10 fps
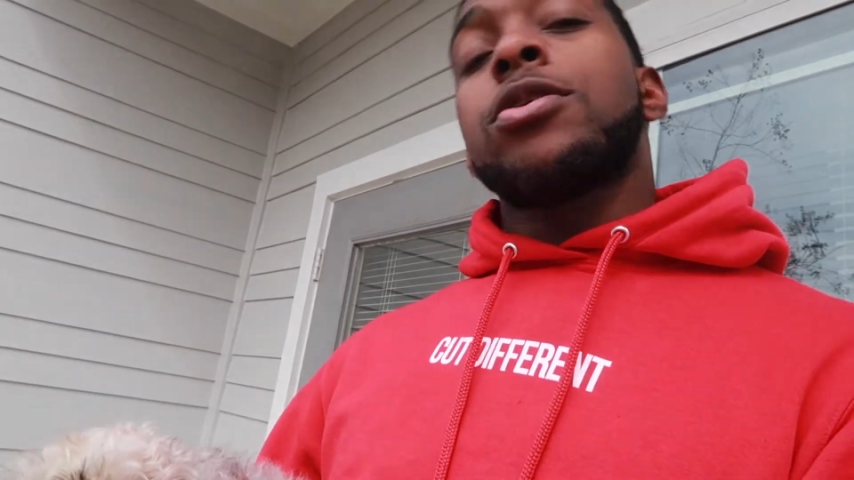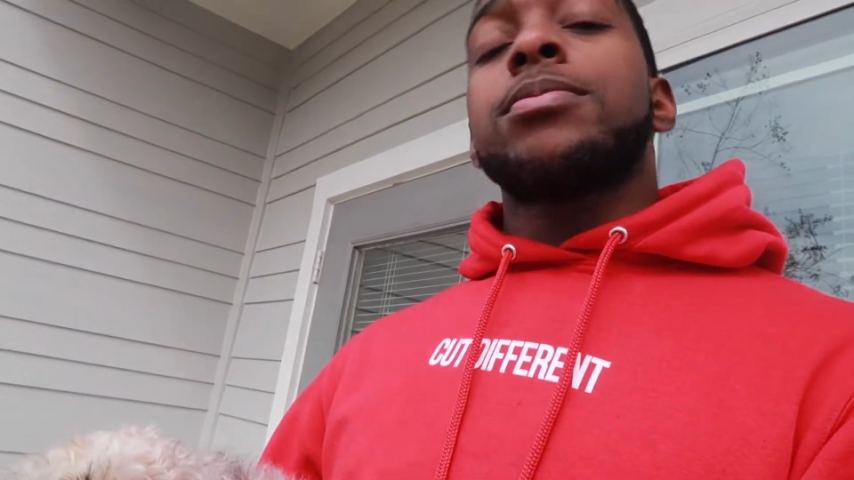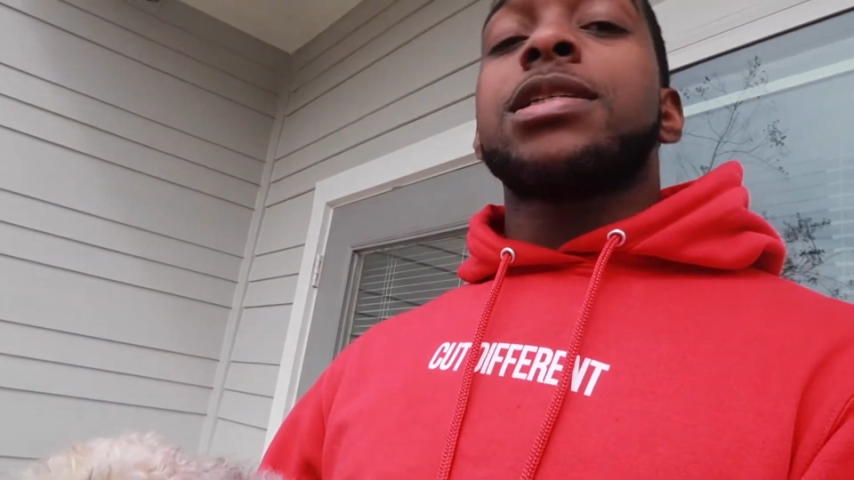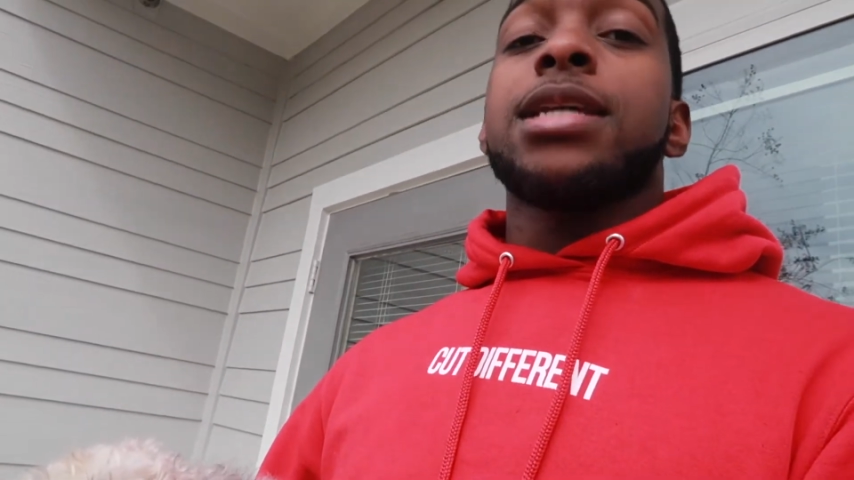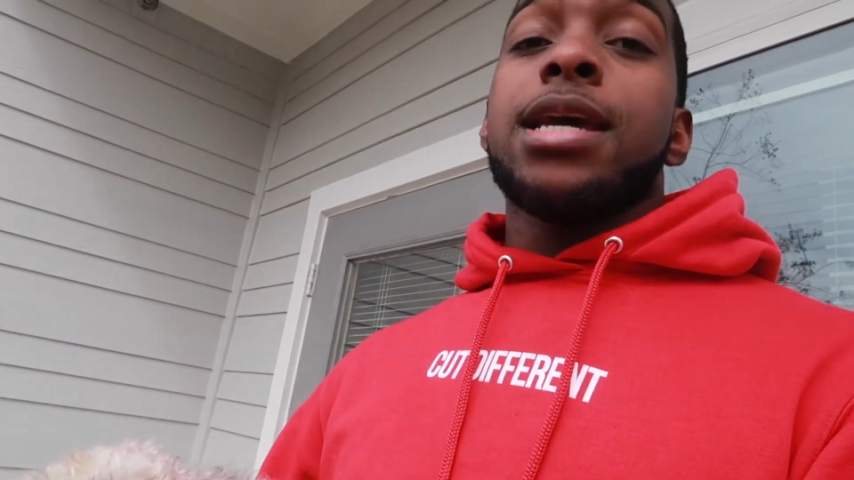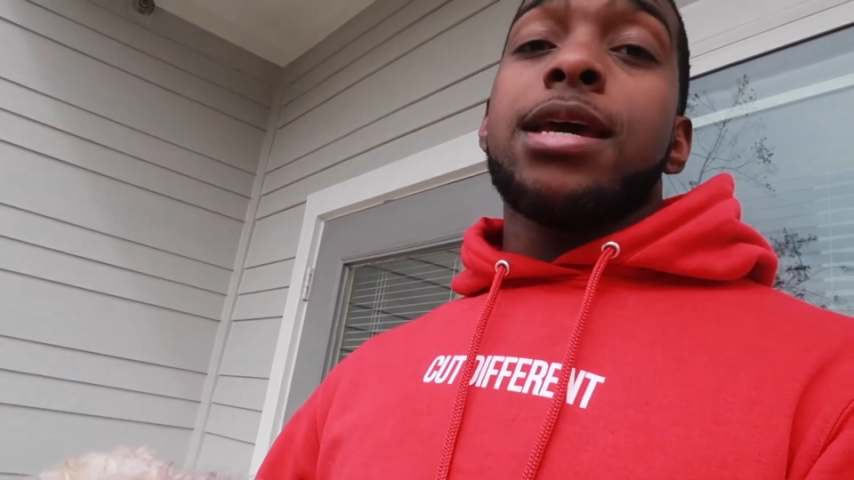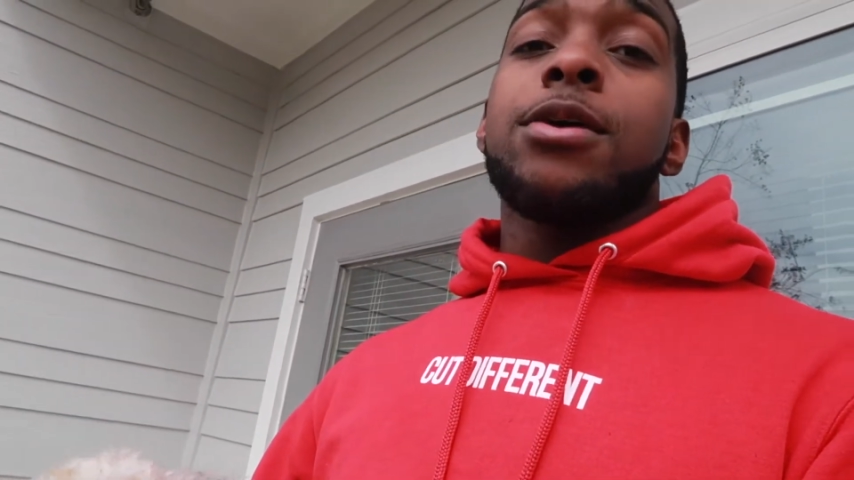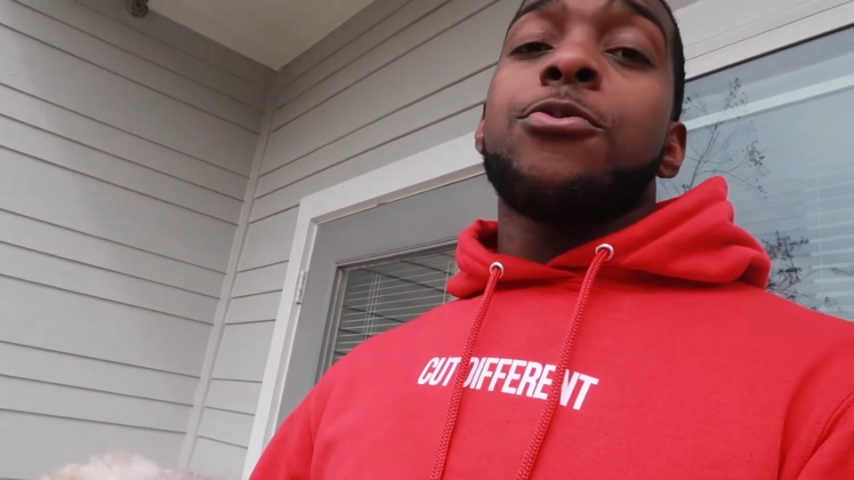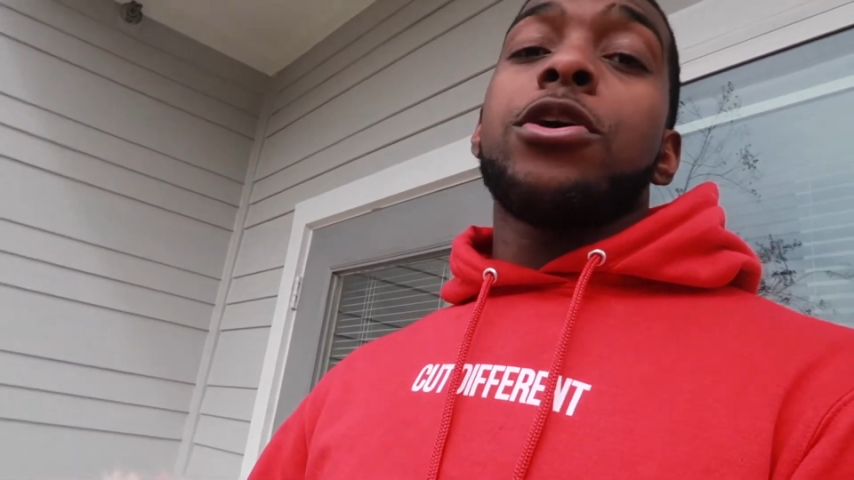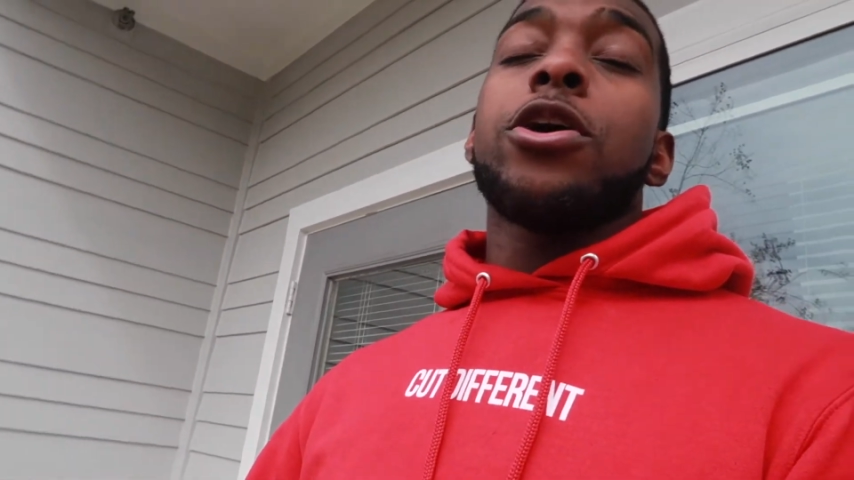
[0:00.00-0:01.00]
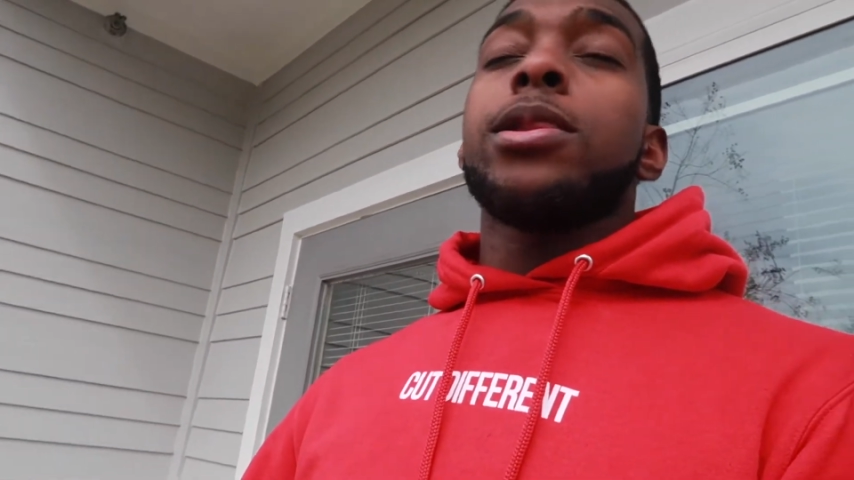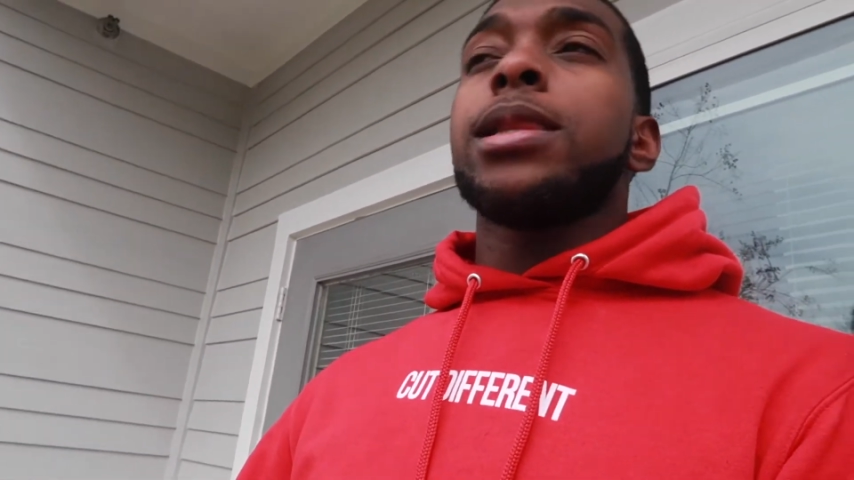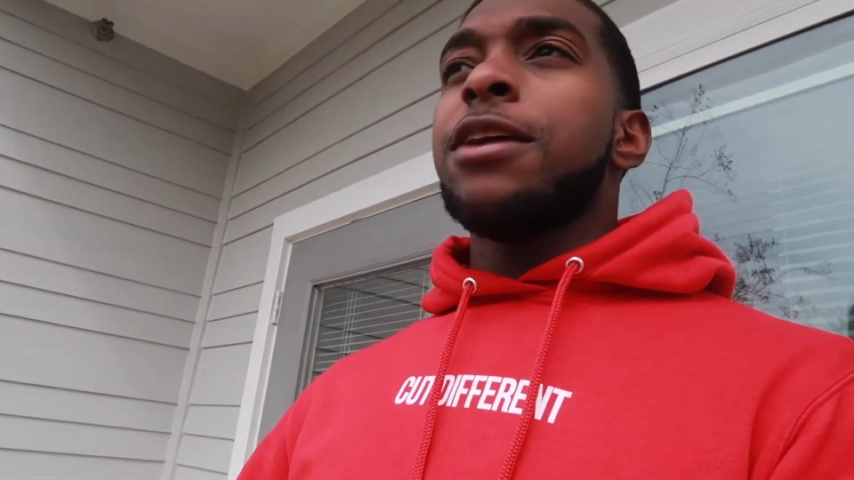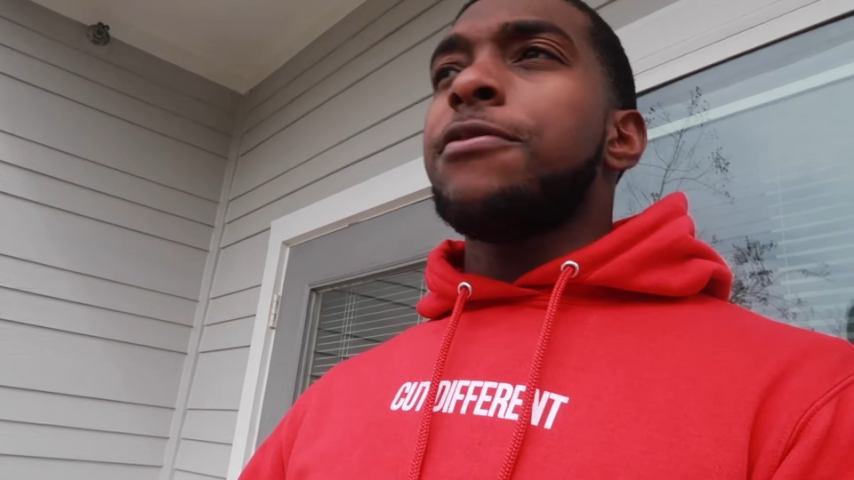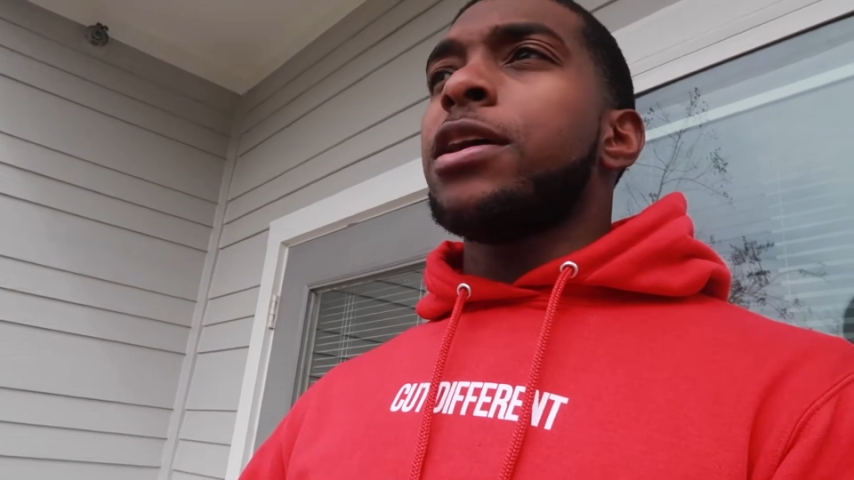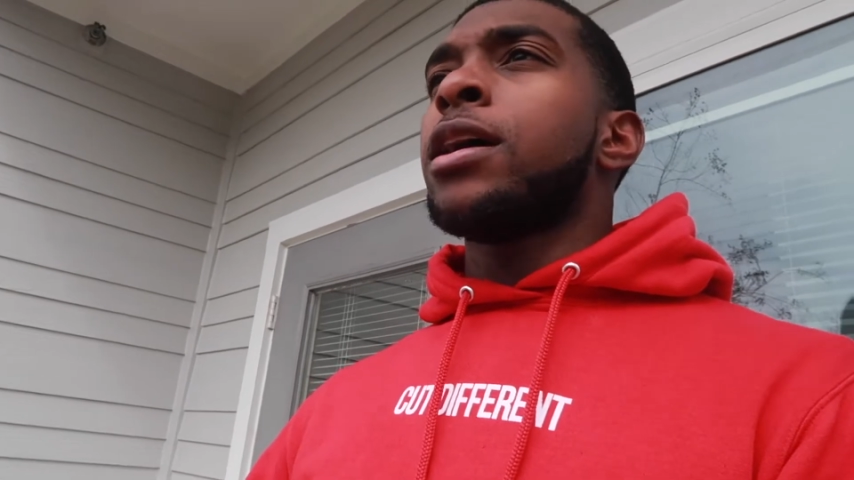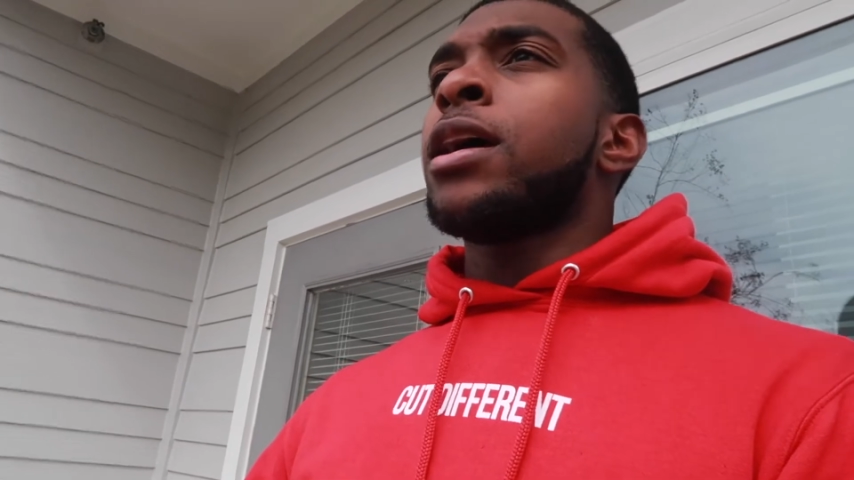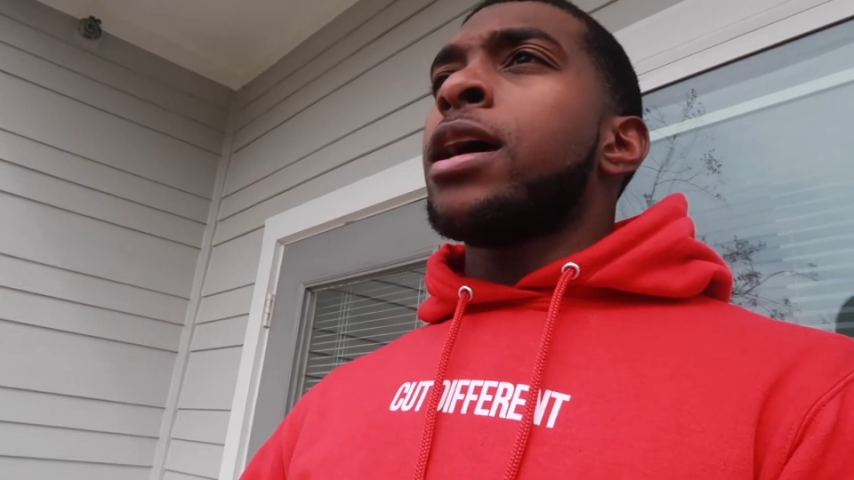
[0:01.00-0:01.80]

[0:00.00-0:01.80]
I'm saying? We are leaving.